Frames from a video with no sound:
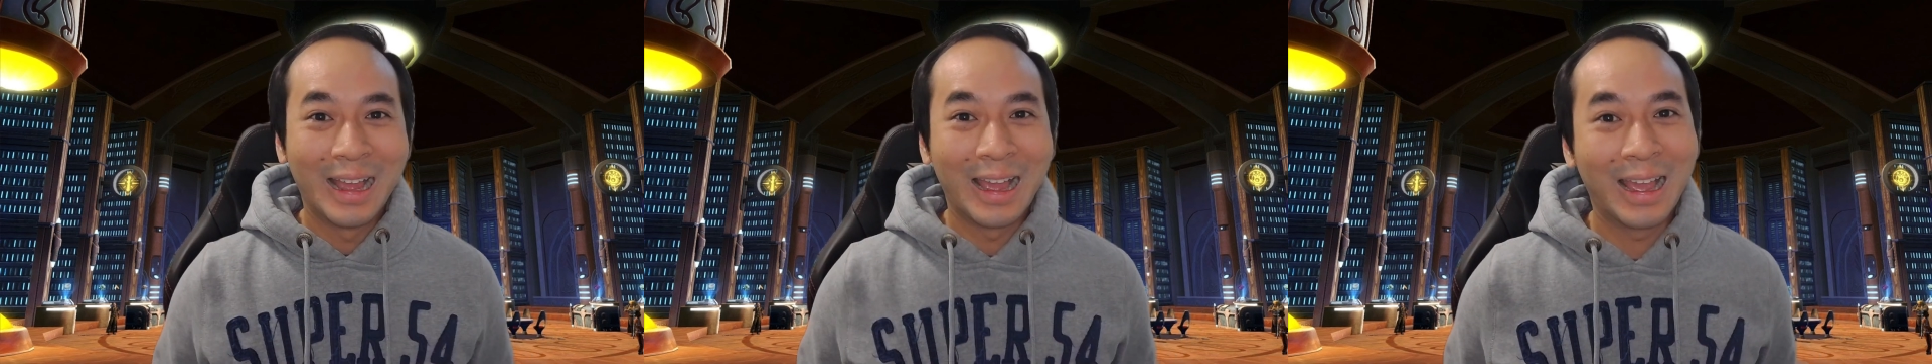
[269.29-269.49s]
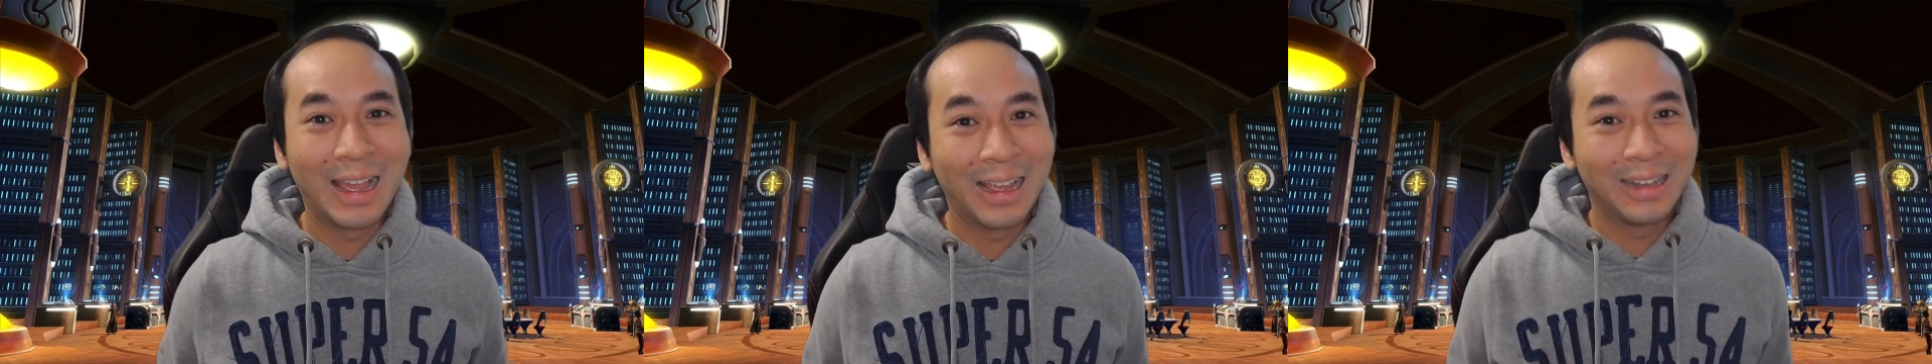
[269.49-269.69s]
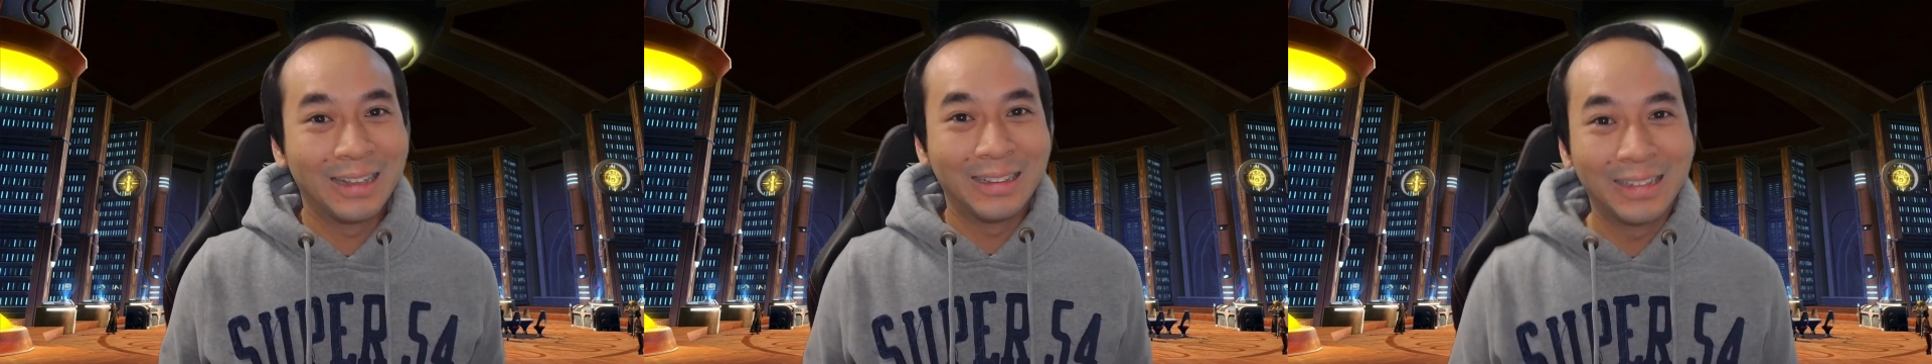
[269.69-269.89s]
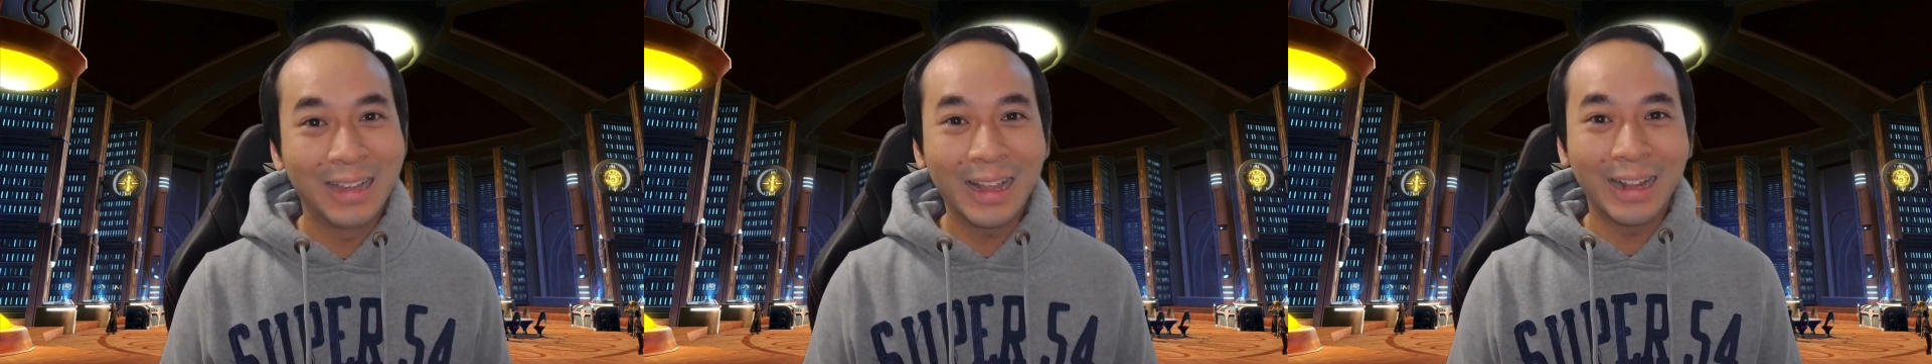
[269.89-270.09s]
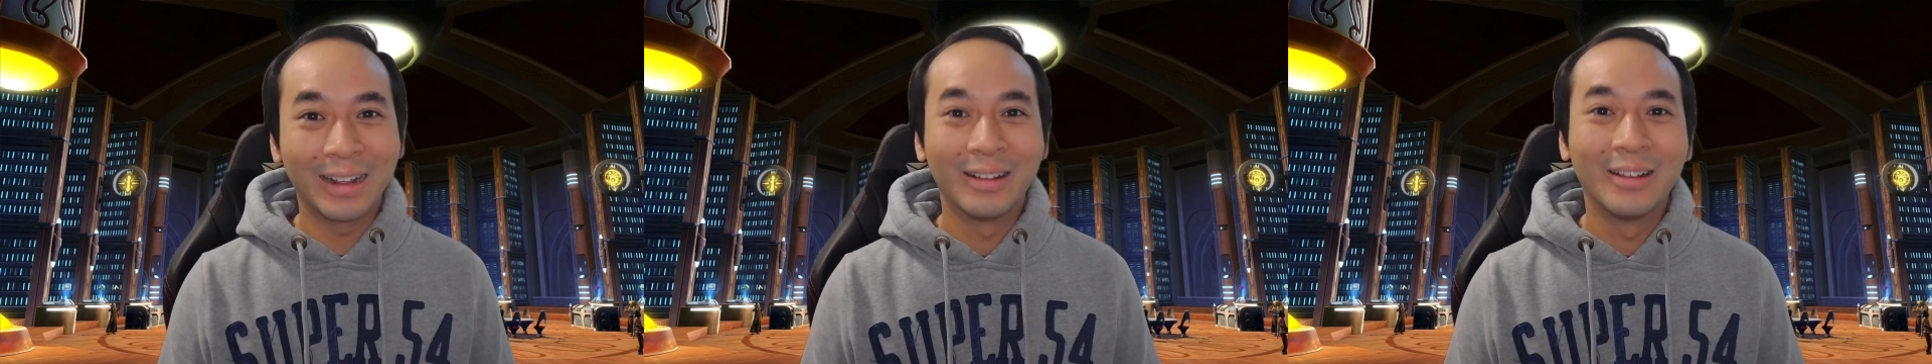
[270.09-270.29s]
And
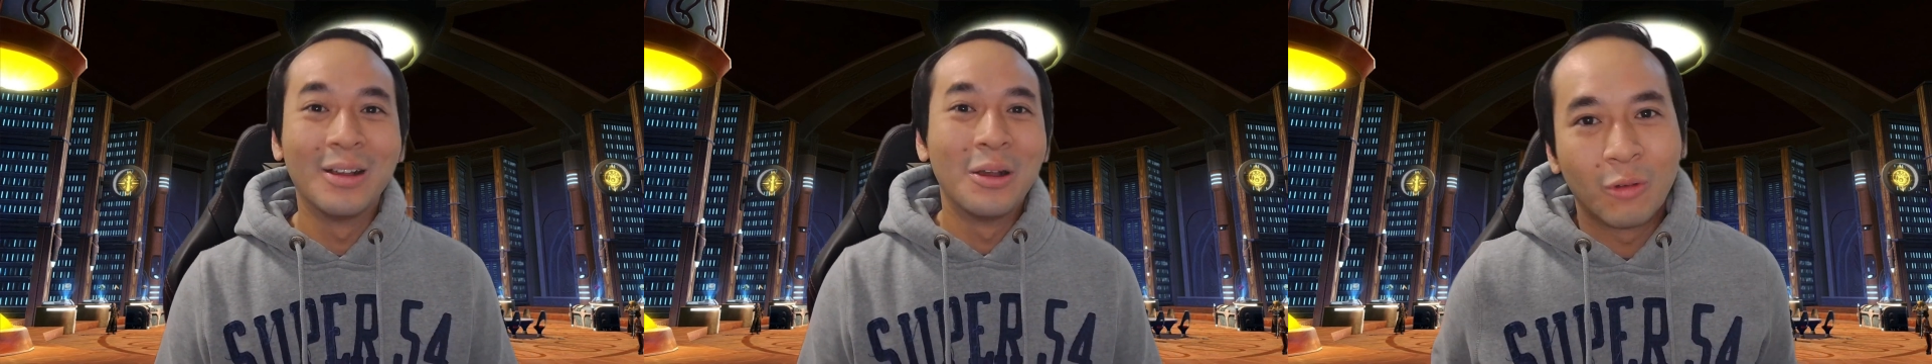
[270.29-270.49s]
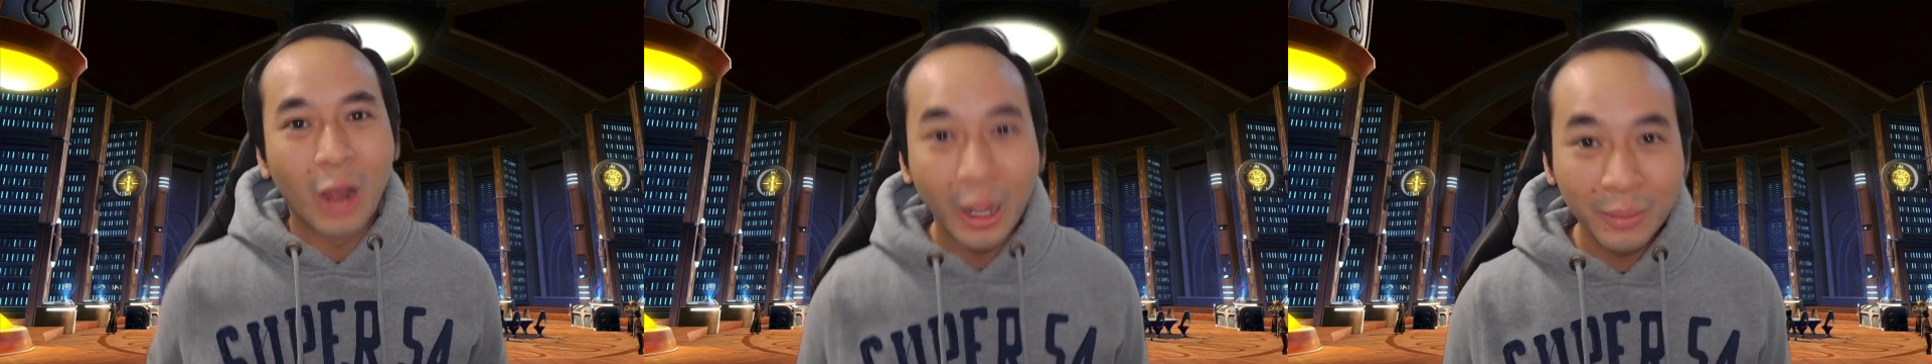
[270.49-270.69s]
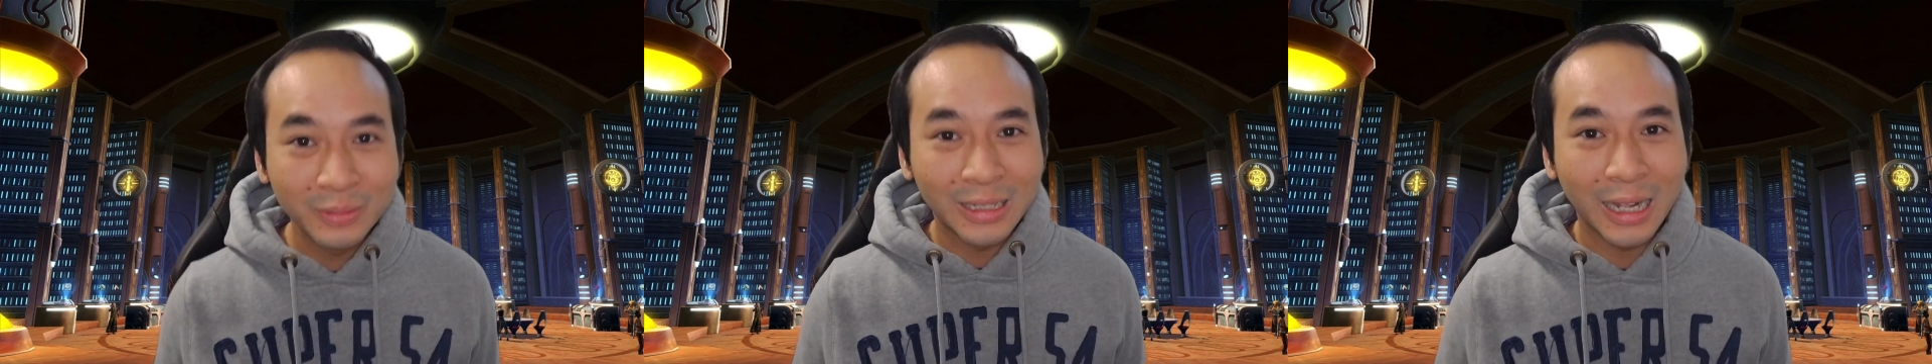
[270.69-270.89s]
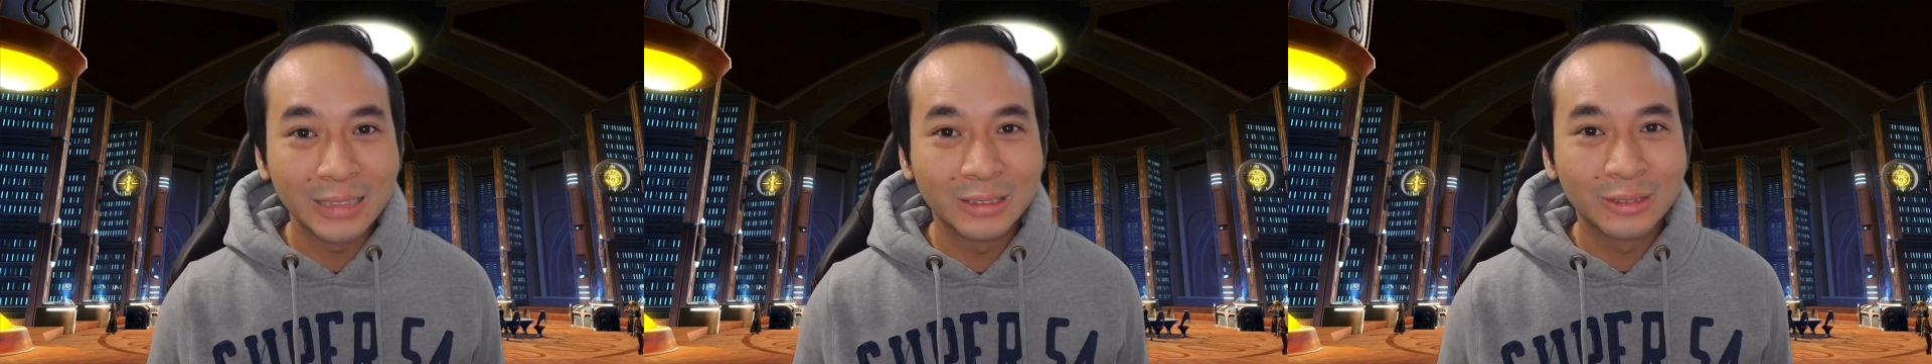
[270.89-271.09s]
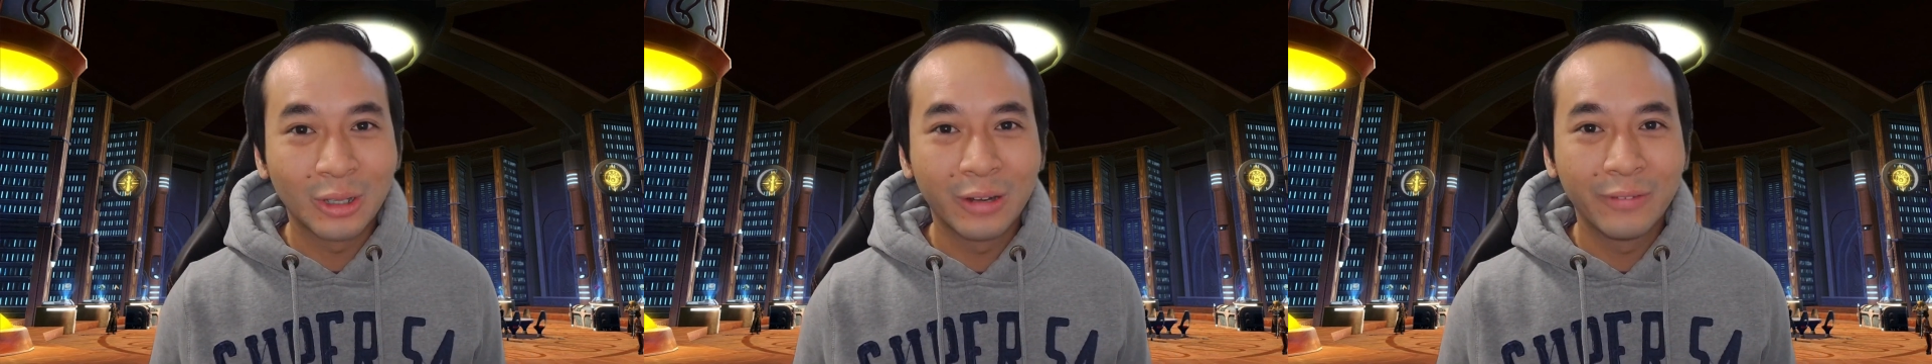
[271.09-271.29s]
yeah, well, I hope you guys
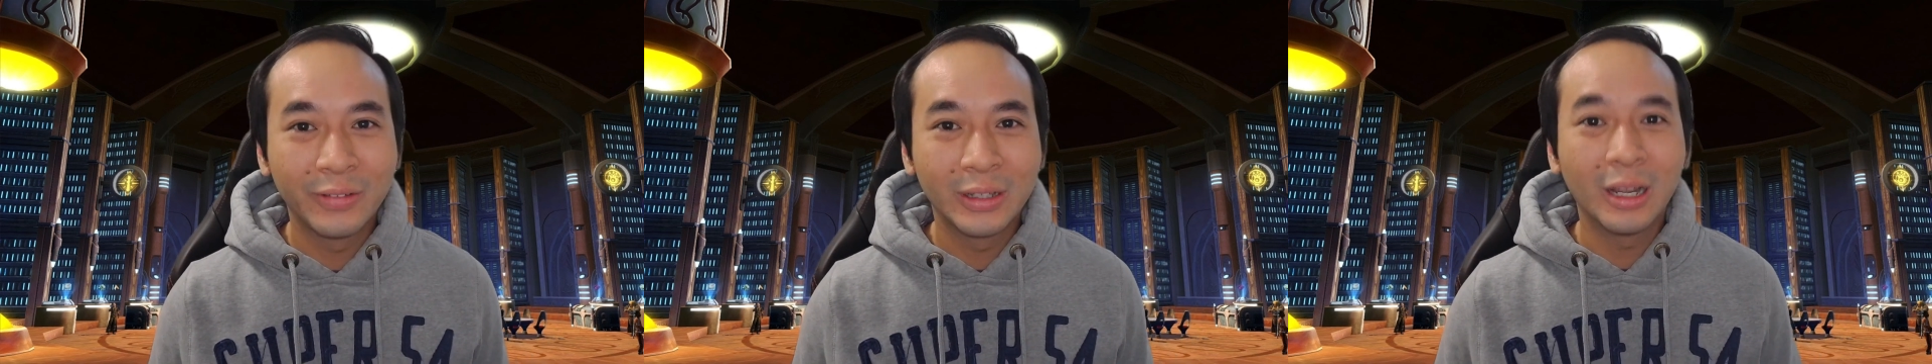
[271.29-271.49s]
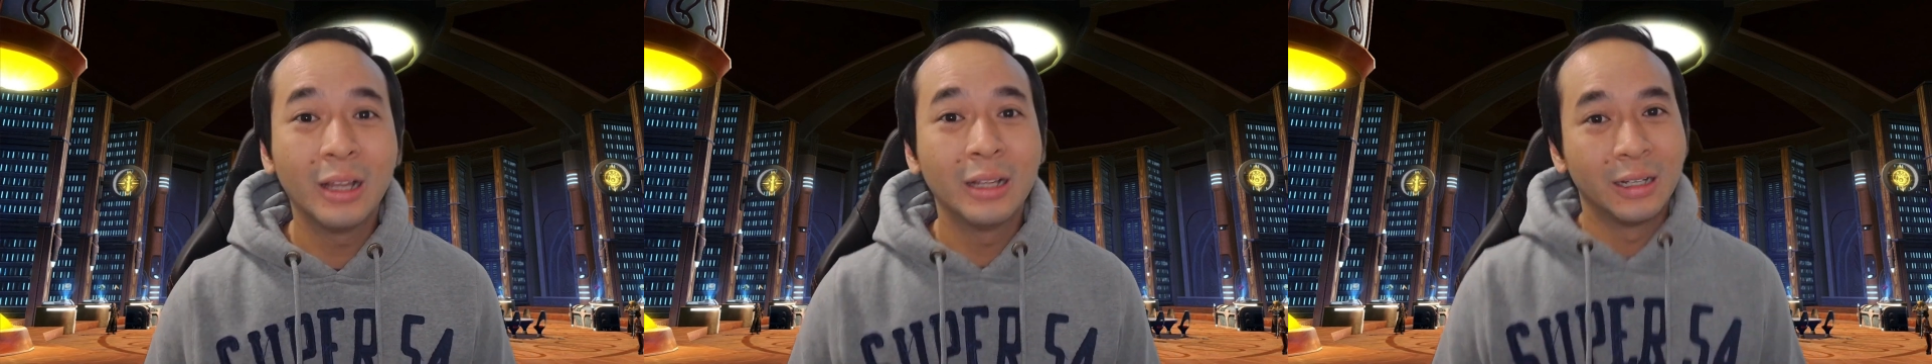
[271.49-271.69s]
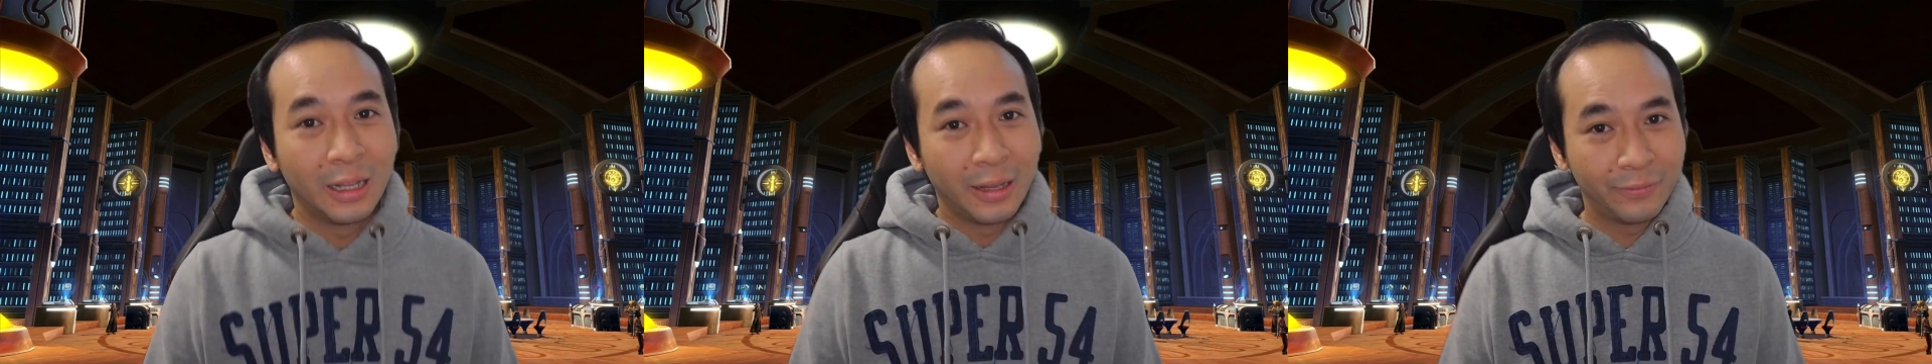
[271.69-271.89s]
enjoyed the video.